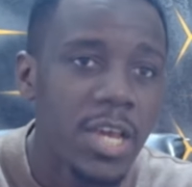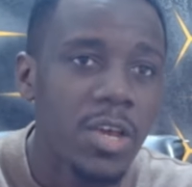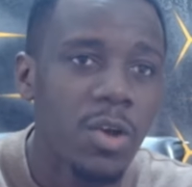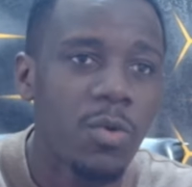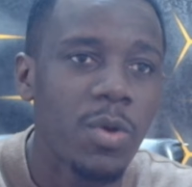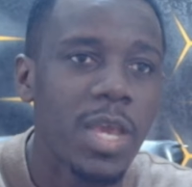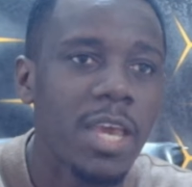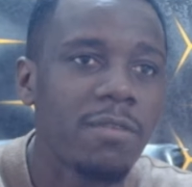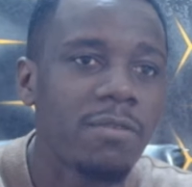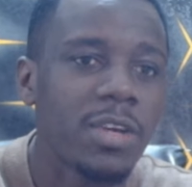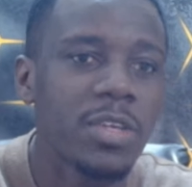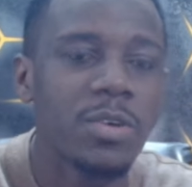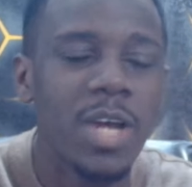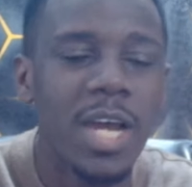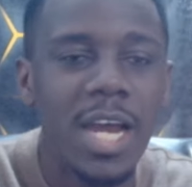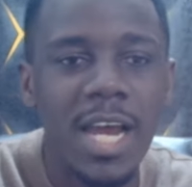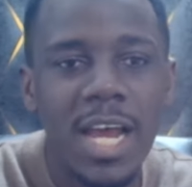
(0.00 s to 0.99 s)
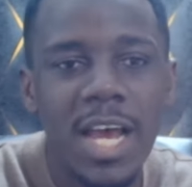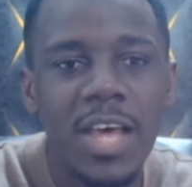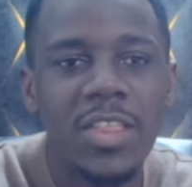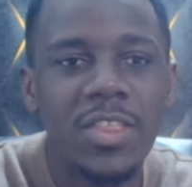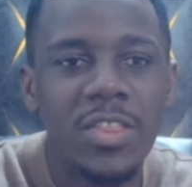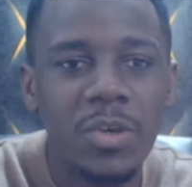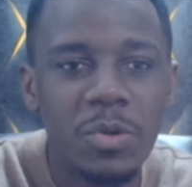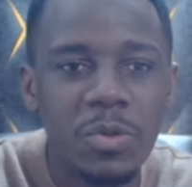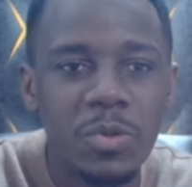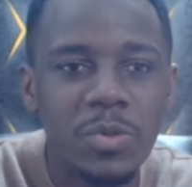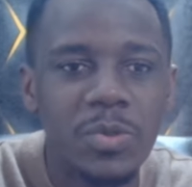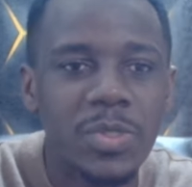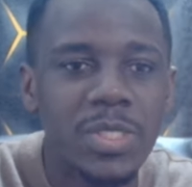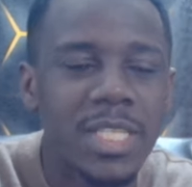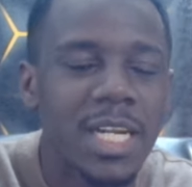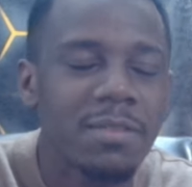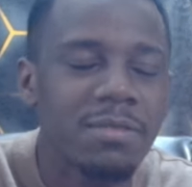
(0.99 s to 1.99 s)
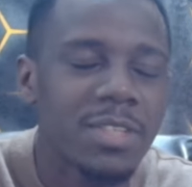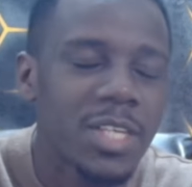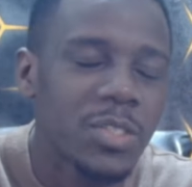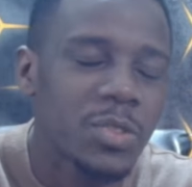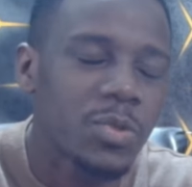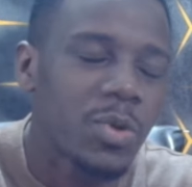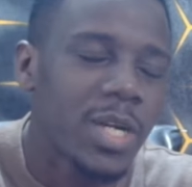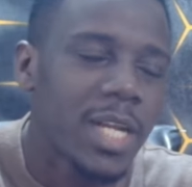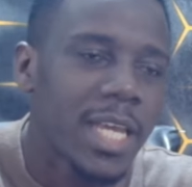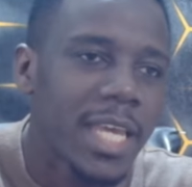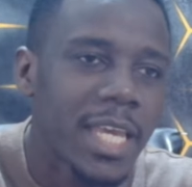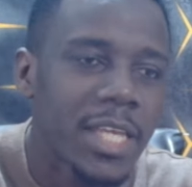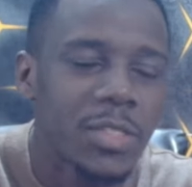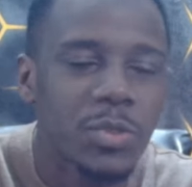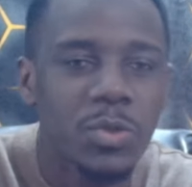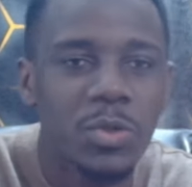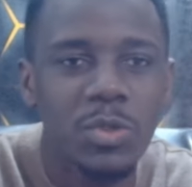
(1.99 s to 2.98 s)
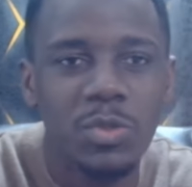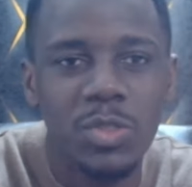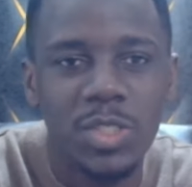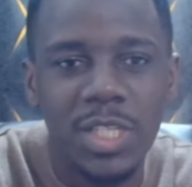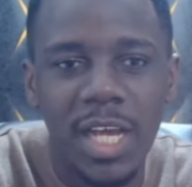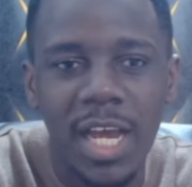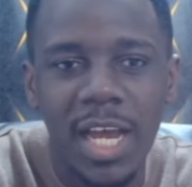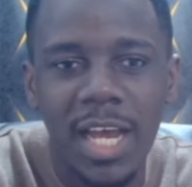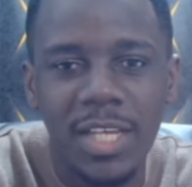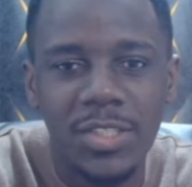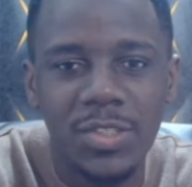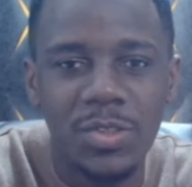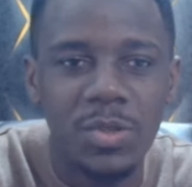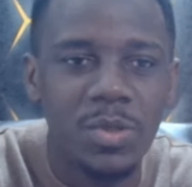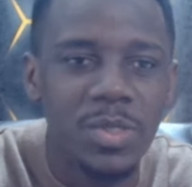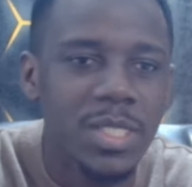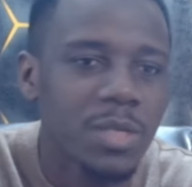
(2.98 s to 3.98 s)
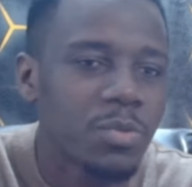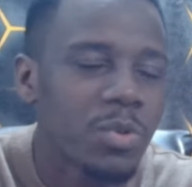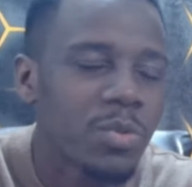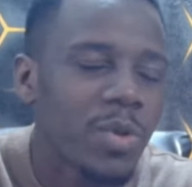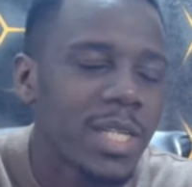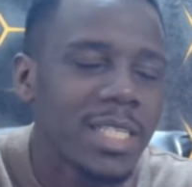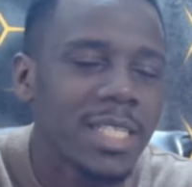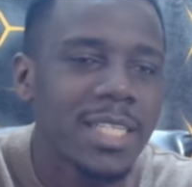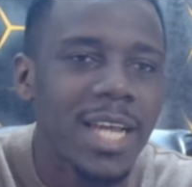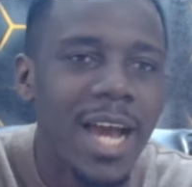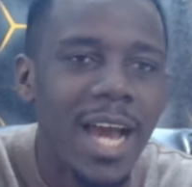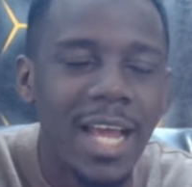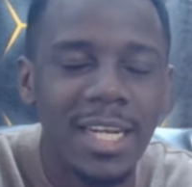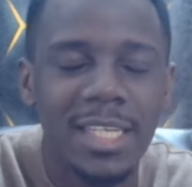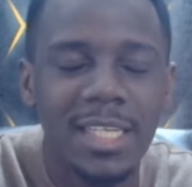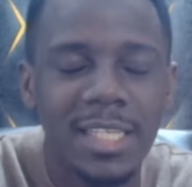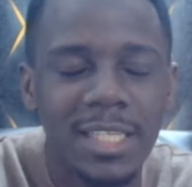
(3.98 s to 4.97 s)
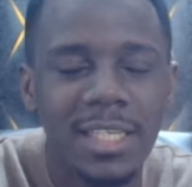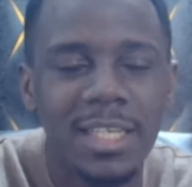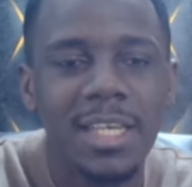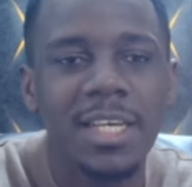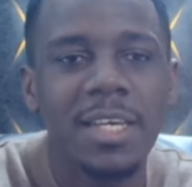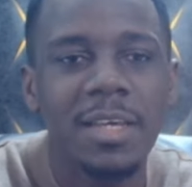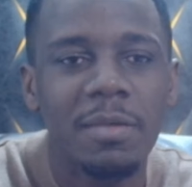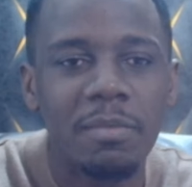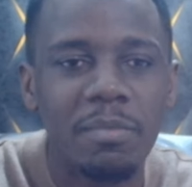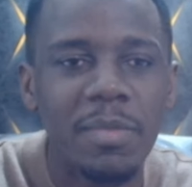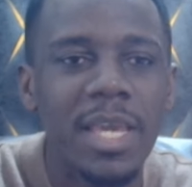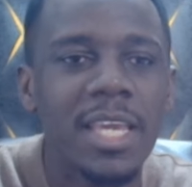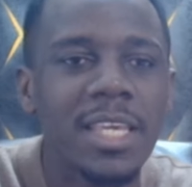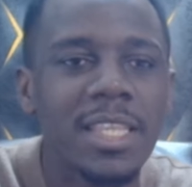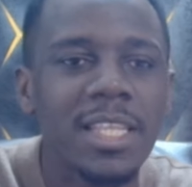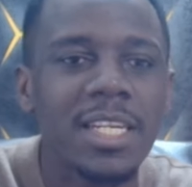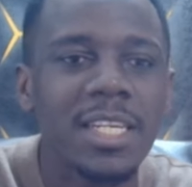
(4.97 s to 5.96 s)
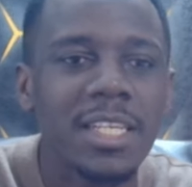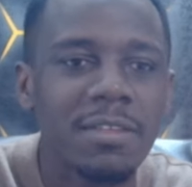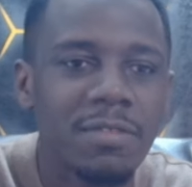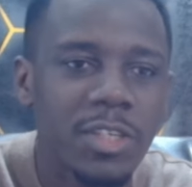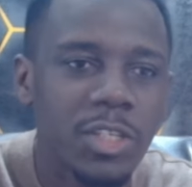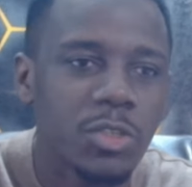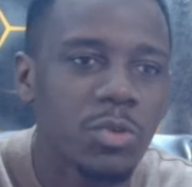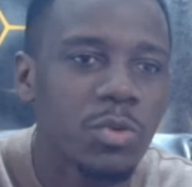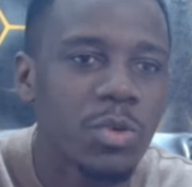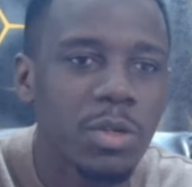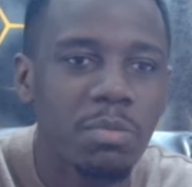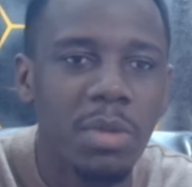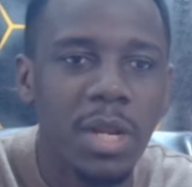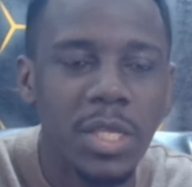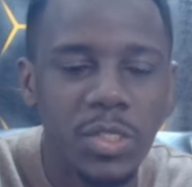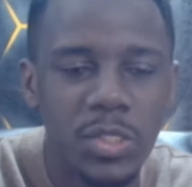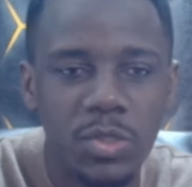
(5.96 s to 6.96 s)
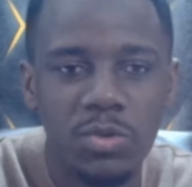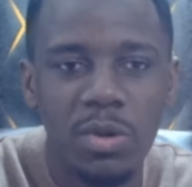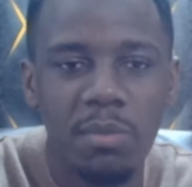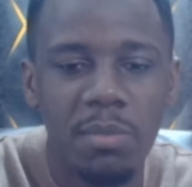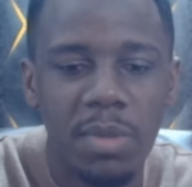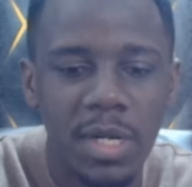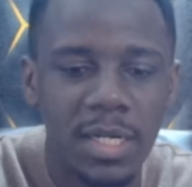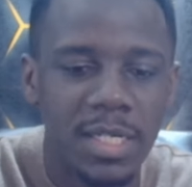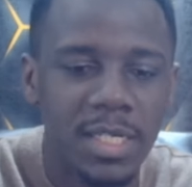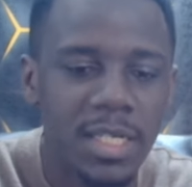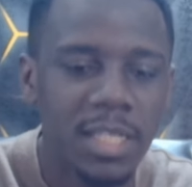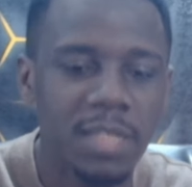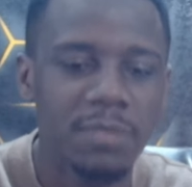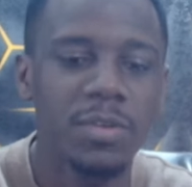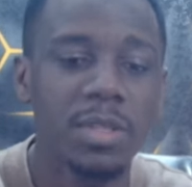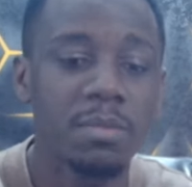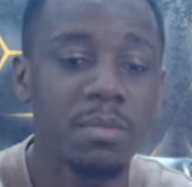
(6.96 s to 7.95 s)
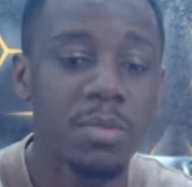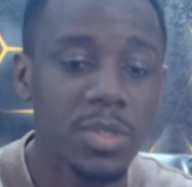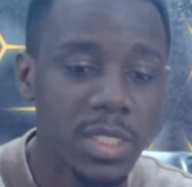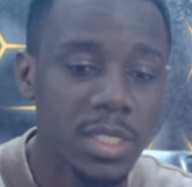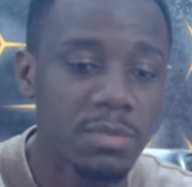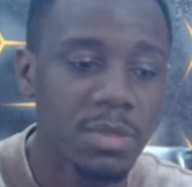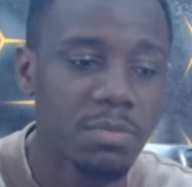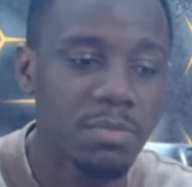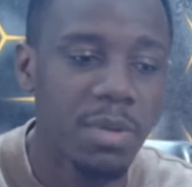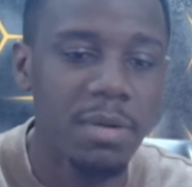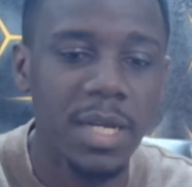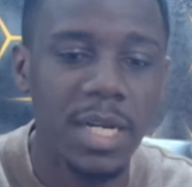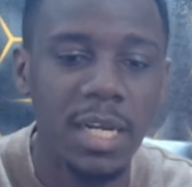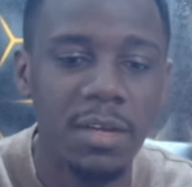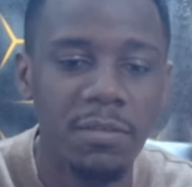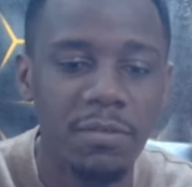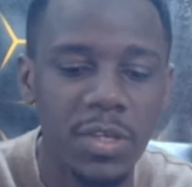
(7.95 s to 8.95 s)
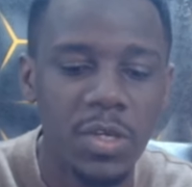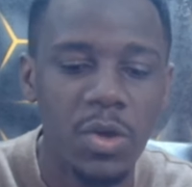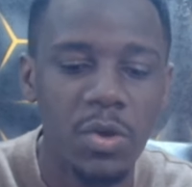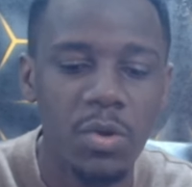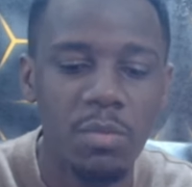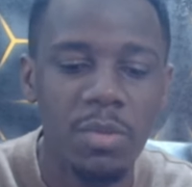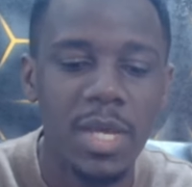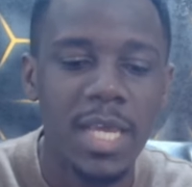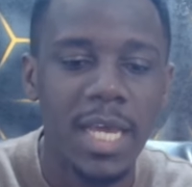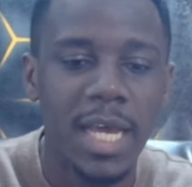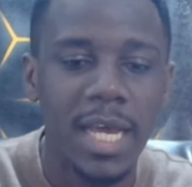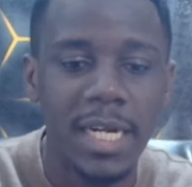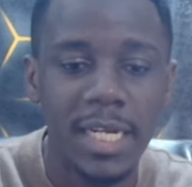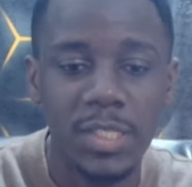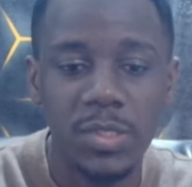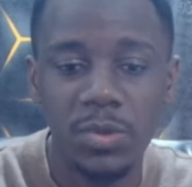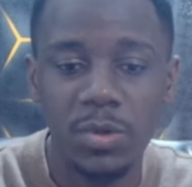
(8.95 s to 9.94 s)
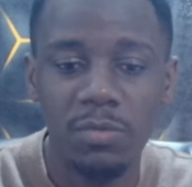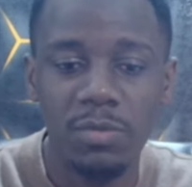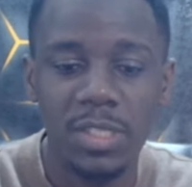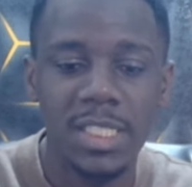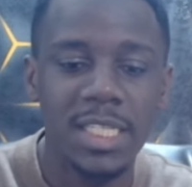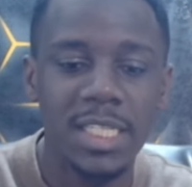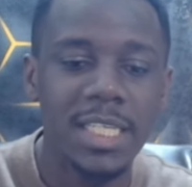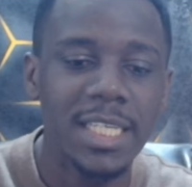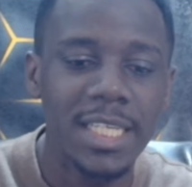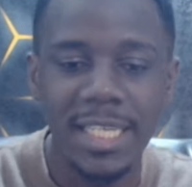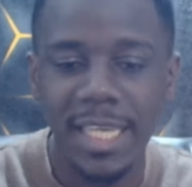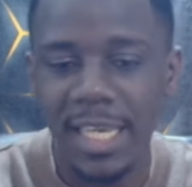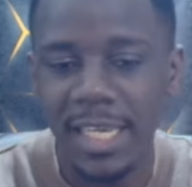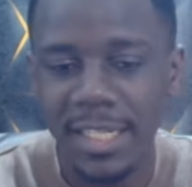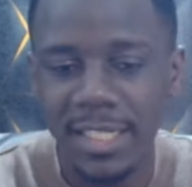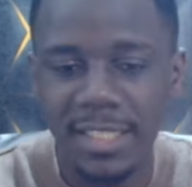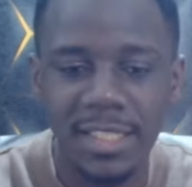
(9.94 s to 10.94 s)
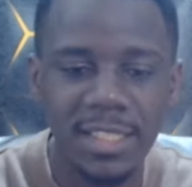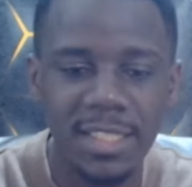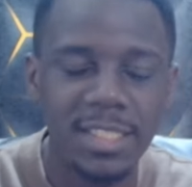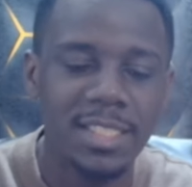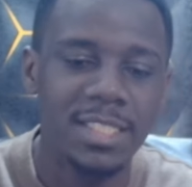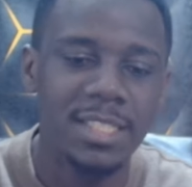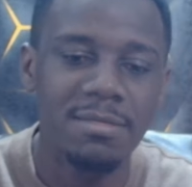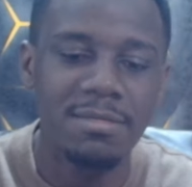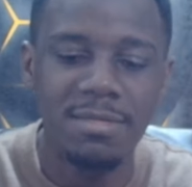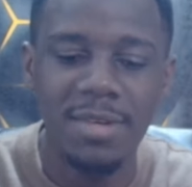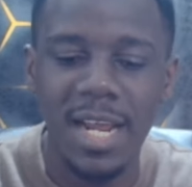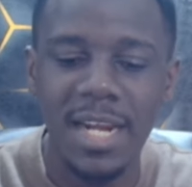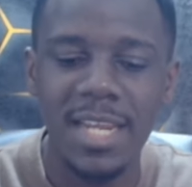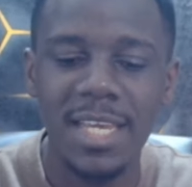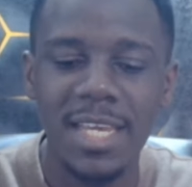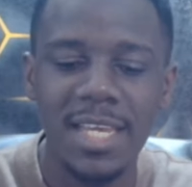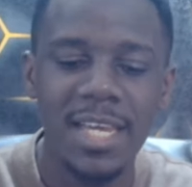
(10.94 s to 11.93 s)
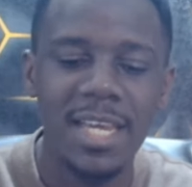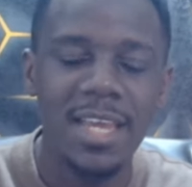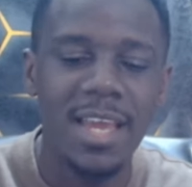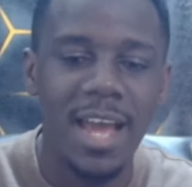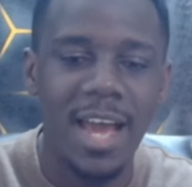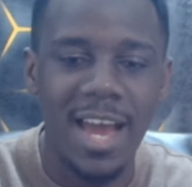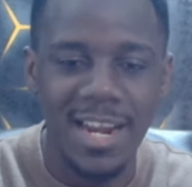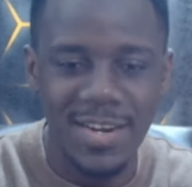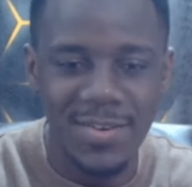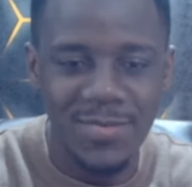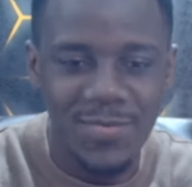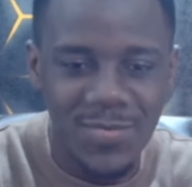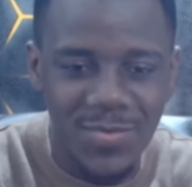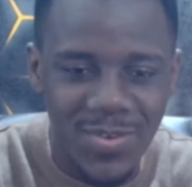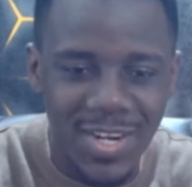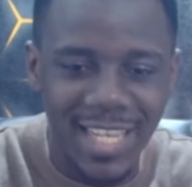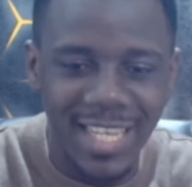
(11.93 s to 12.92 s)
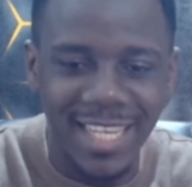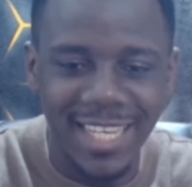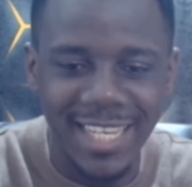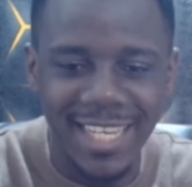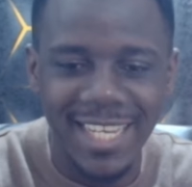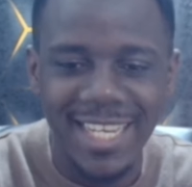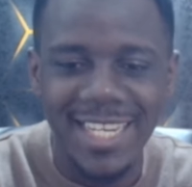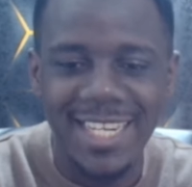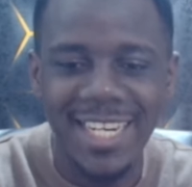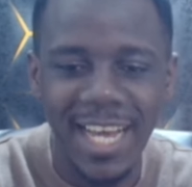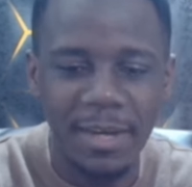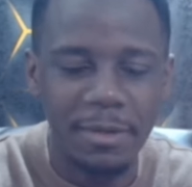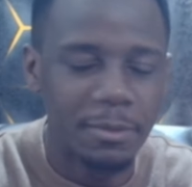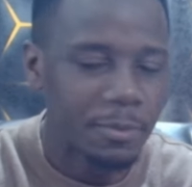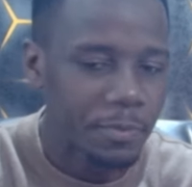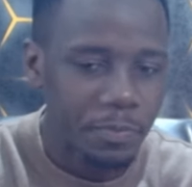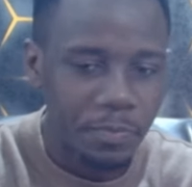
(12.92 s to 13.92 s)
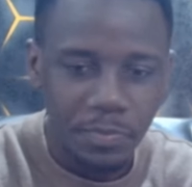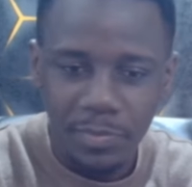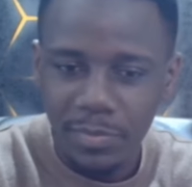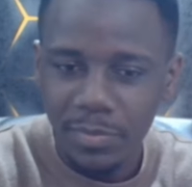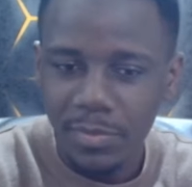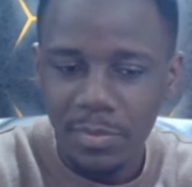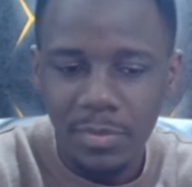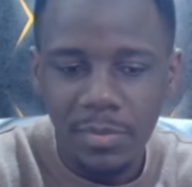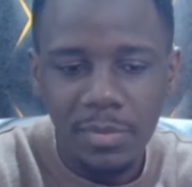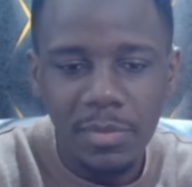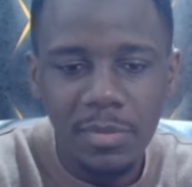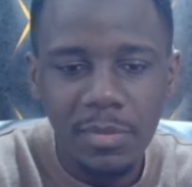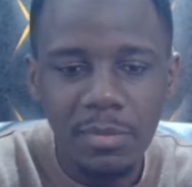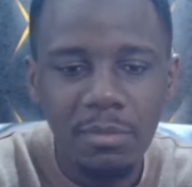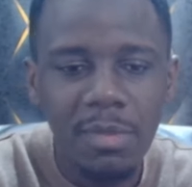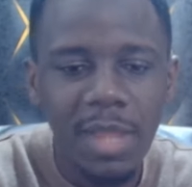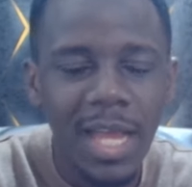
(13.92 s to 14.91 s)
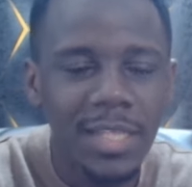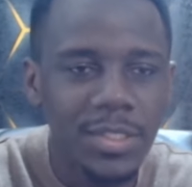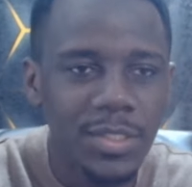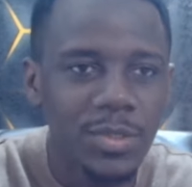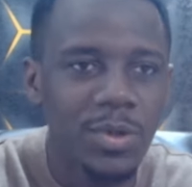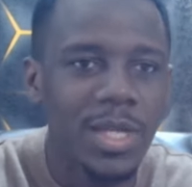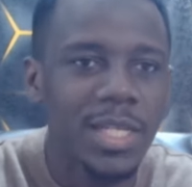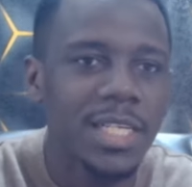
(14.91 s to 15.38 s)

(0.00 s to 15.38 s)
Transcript: Wherever you are, those that have just gone ahead to go to church, those that we went in early, may the living to God bless you abundantly. And for the Muslims, Barakallahu fikum, and let's obviously get this running and rolling. Now, Arsenal and